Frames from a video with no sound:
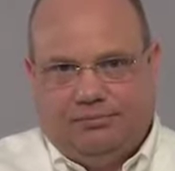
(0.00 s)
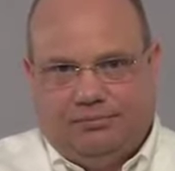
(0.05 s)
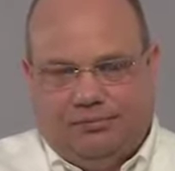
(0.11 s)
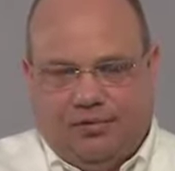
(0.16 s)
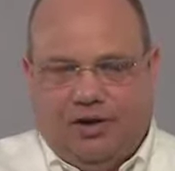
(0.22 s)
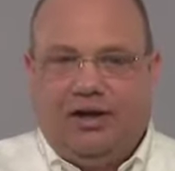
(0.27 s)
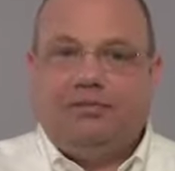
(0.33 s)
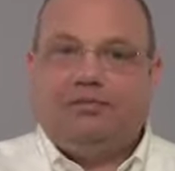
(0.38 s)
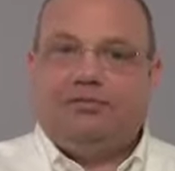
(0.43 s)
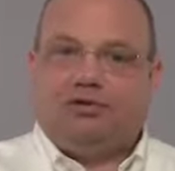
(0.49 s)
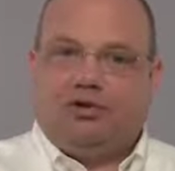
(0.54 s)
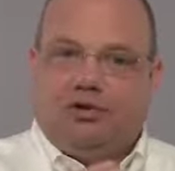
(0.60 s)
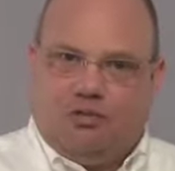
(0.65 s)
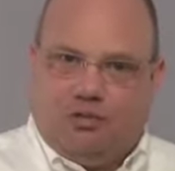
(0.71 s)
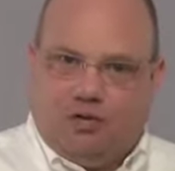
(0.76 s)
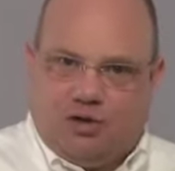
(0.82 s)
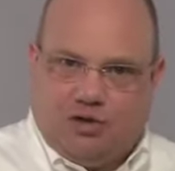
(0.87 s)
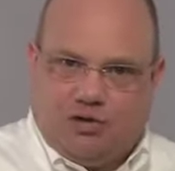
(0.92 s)
Okay? So
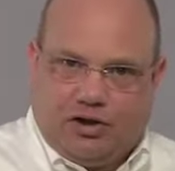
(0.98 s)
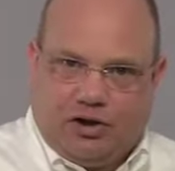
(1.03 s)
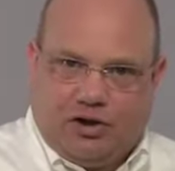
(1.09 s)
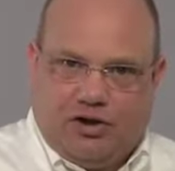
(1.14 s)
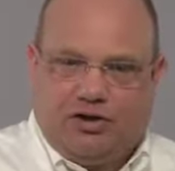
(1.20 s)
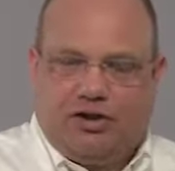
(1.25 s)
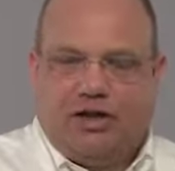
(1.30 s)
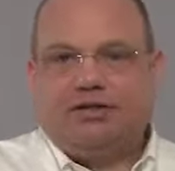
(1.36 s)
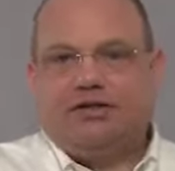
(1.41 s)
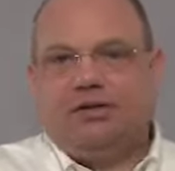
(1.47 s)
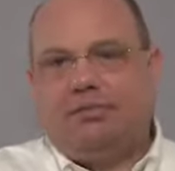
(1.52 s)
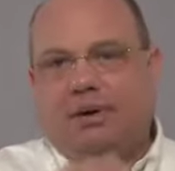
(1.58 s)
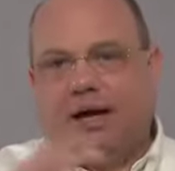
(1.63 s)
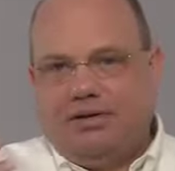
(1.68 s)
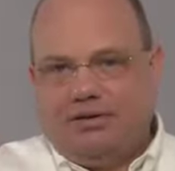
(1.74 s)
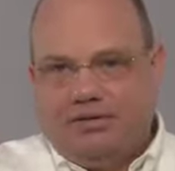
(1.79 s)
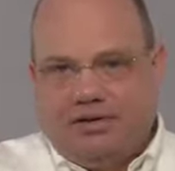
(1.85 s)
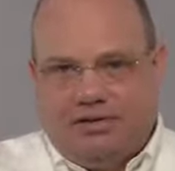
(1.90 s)
if we use their adjusted
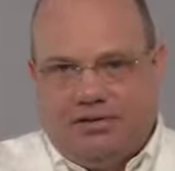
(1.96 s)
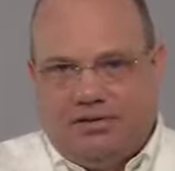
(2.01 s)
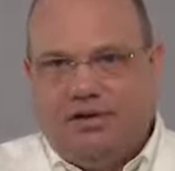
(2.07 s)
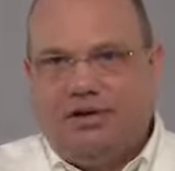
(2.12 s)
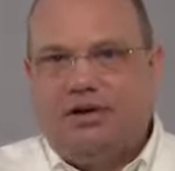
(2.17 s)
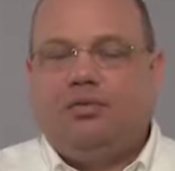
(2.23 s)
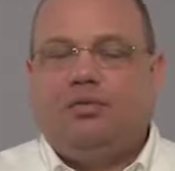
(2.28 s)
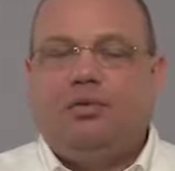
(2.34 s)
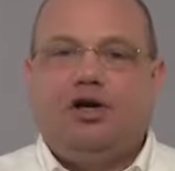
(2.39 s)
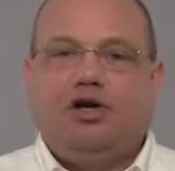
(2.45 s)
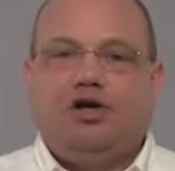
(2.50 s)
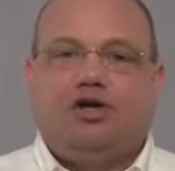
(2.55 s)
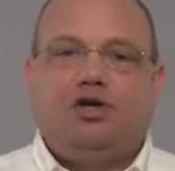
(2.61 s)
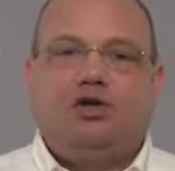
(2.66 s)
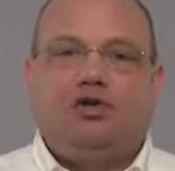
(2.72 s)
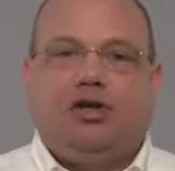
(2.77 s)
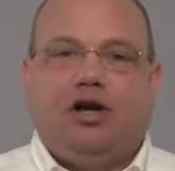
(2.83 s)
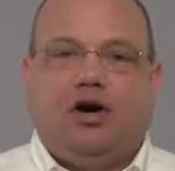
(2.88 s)
basis, we
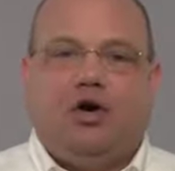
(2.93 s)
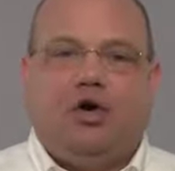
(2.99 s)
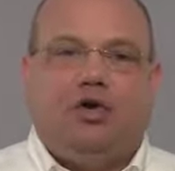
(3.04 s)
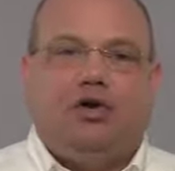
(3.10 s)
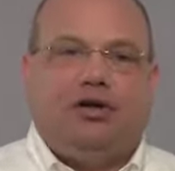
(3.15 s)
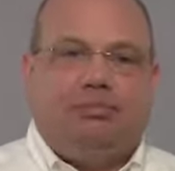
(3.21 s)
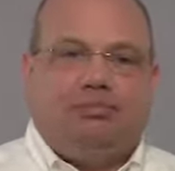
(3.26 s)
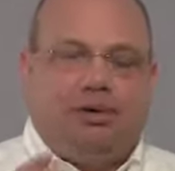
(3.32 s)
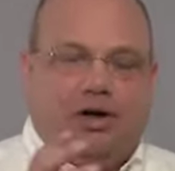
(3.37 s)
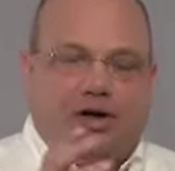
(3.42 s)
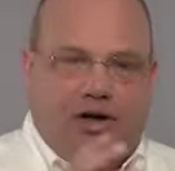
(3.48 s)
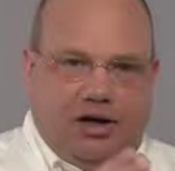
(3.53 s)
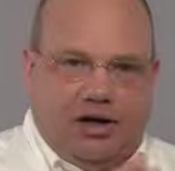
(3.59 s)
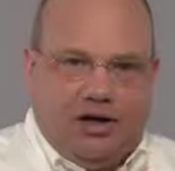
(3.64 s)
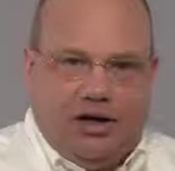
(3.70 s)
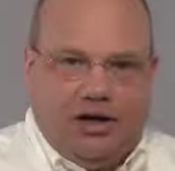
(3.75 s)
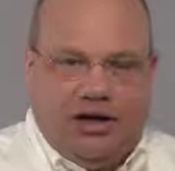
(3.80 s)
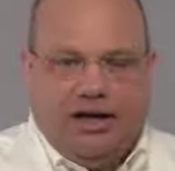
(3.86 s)
include their holding period.